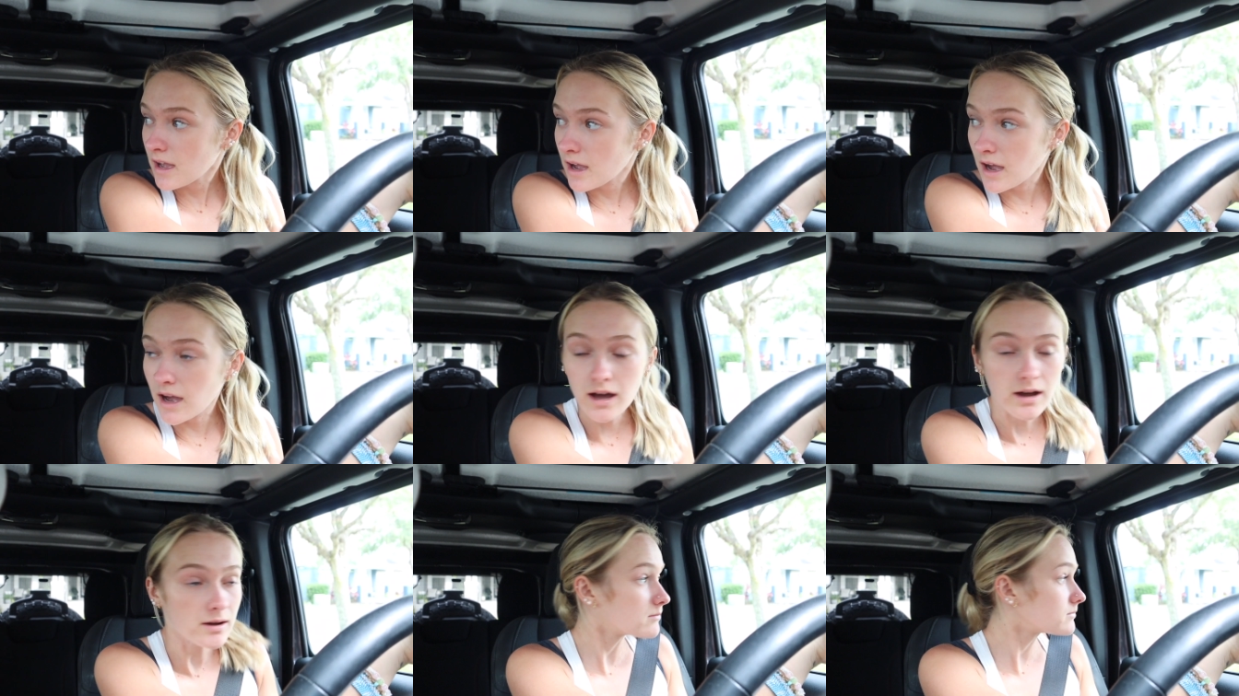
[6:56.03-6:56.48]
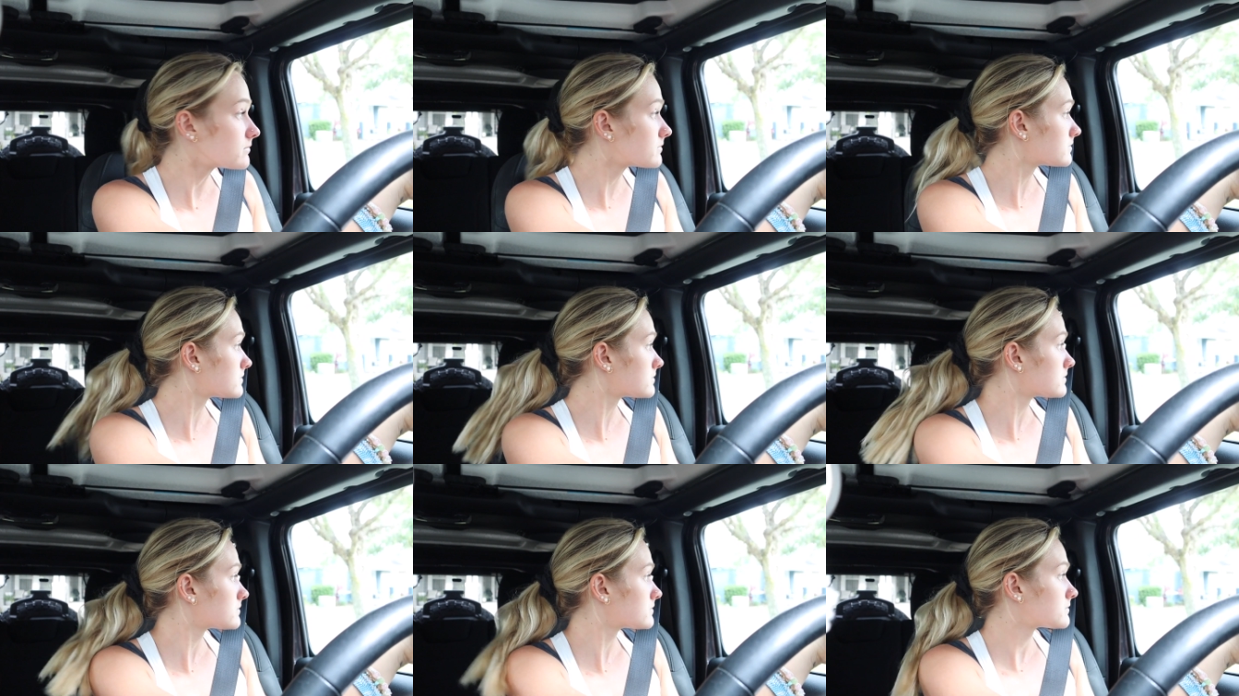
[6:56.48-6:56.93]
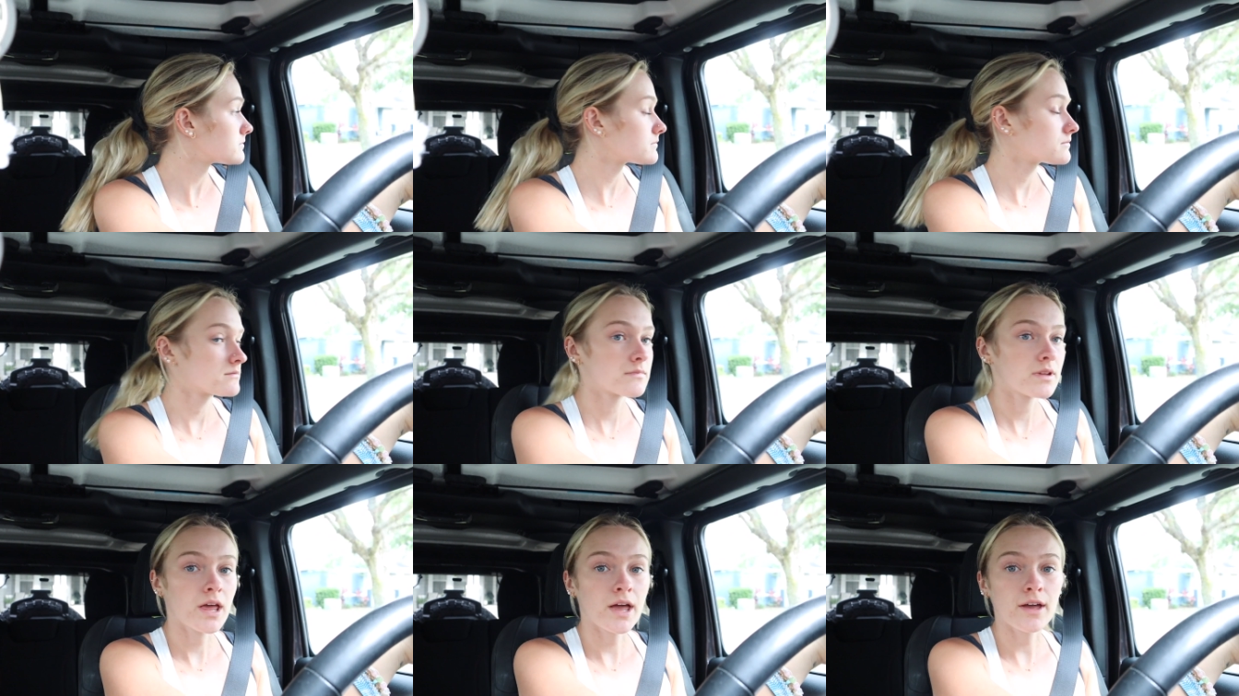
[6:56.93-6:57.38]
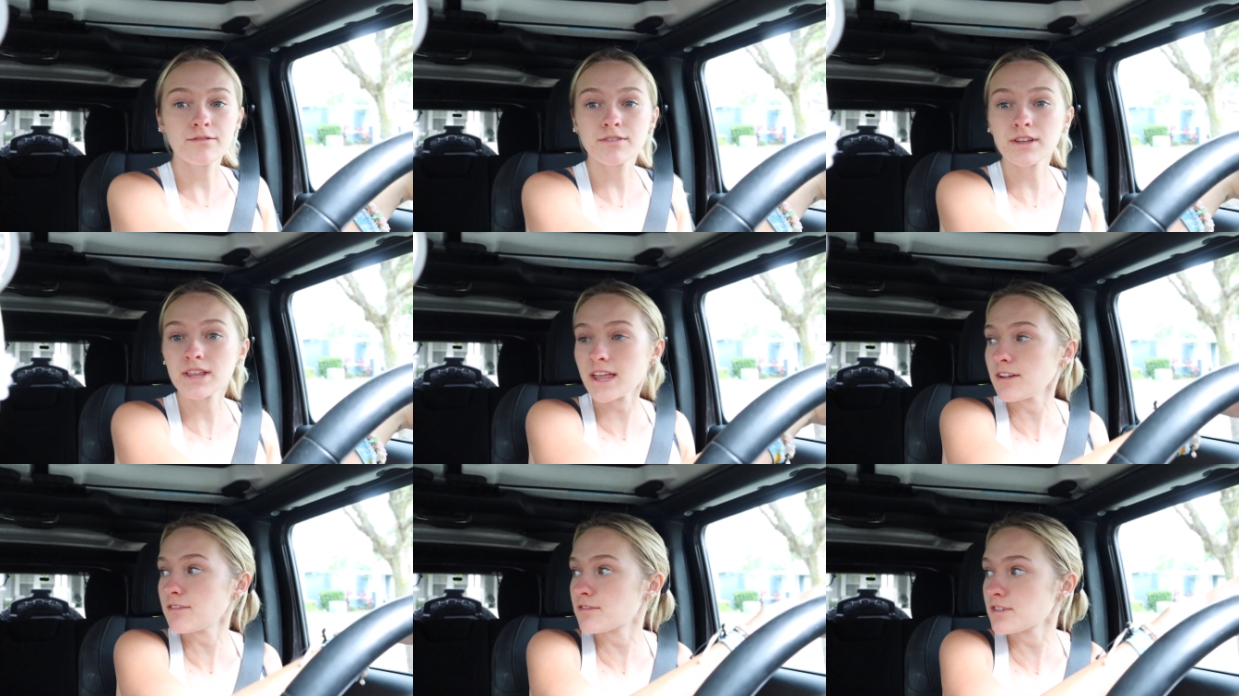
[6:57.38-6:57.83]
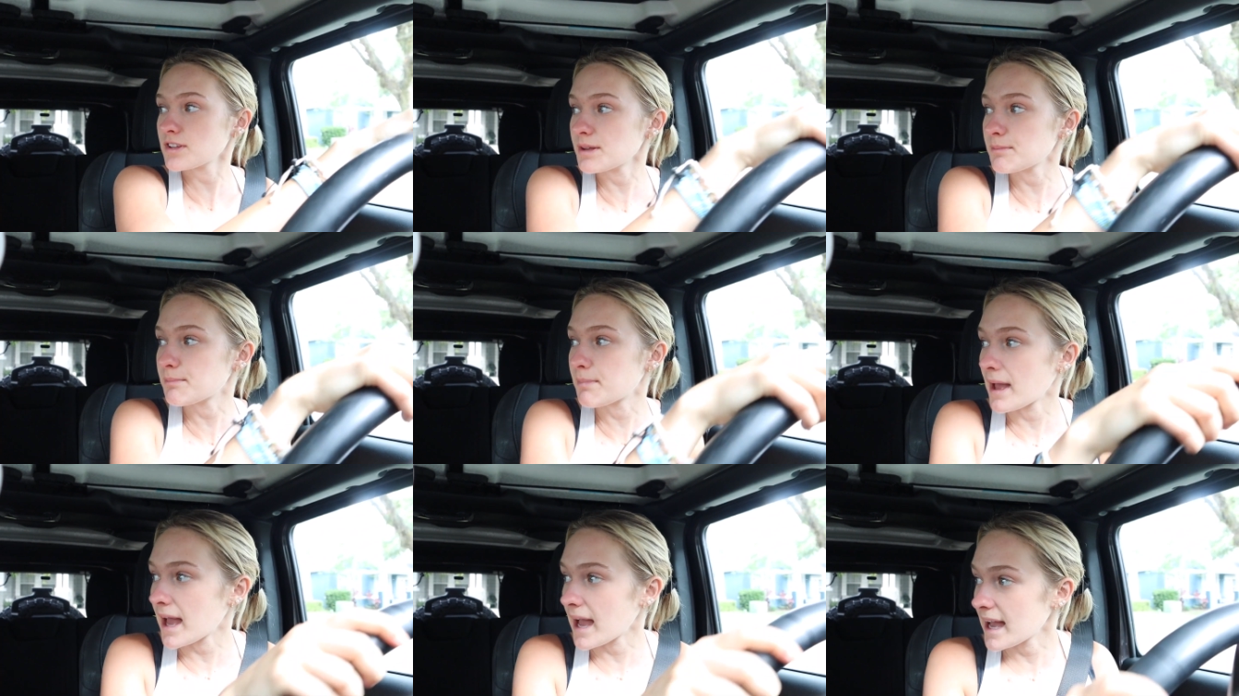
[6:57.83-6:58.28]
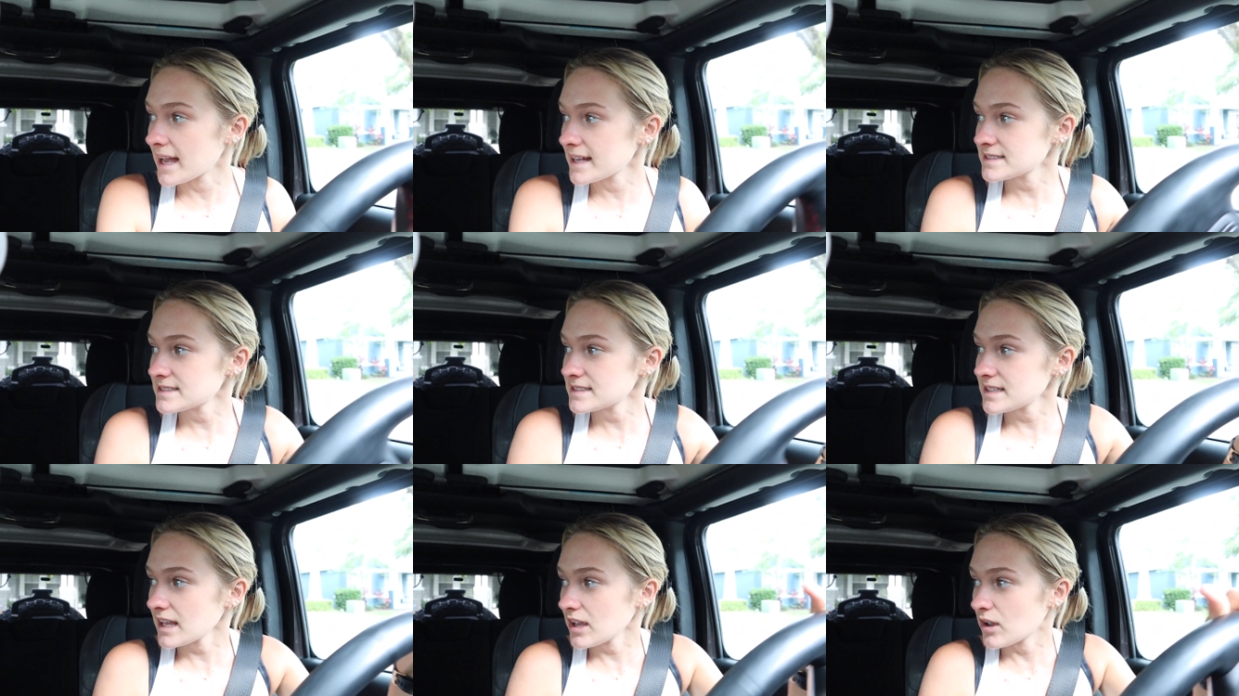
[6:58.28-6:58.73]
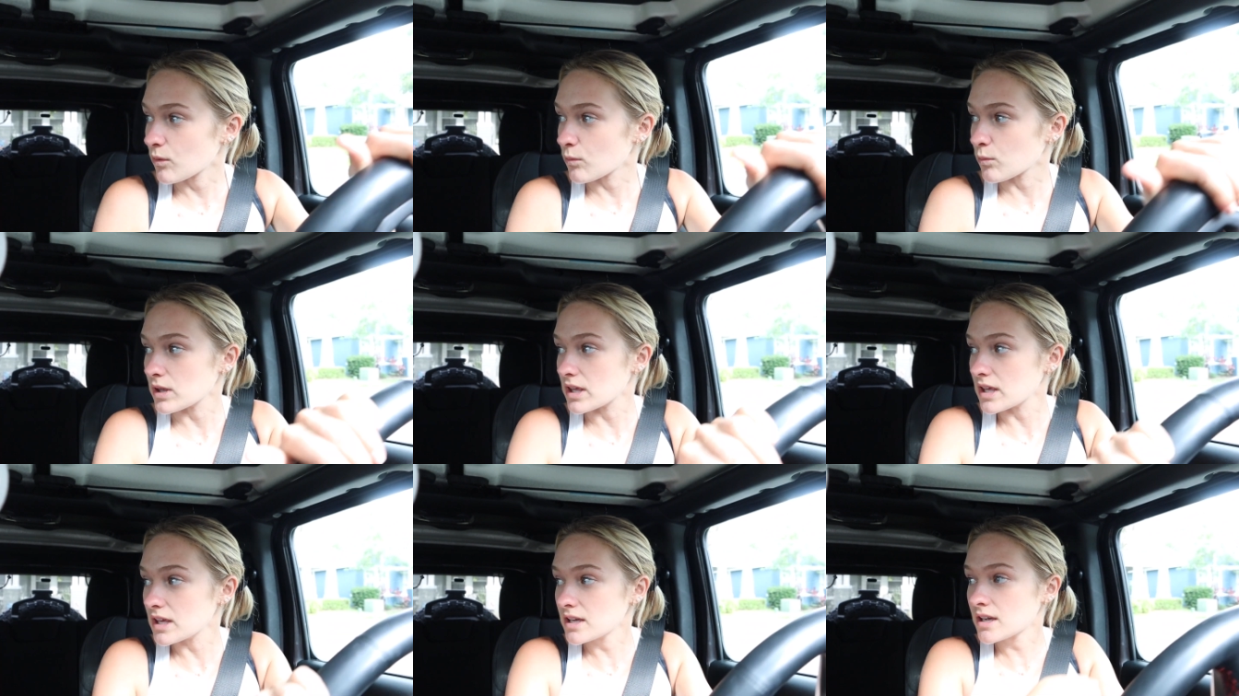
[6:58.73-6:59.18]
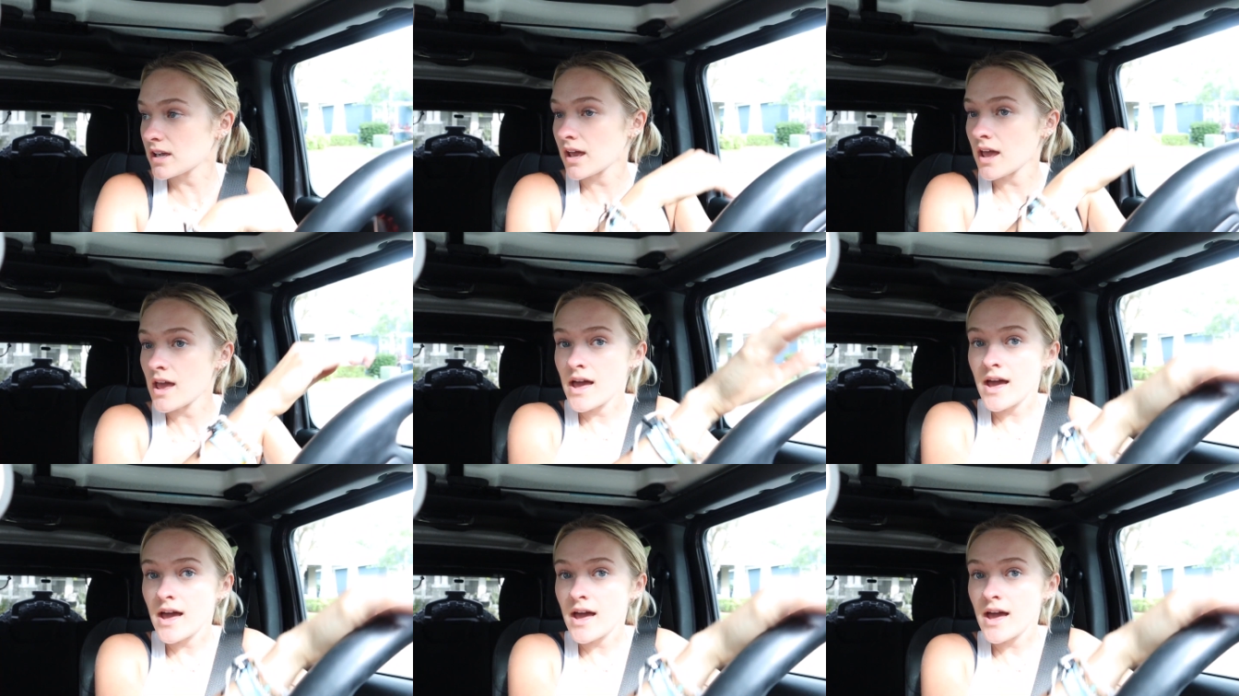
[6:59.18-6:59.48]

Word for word: Um, I feel like for the past like week,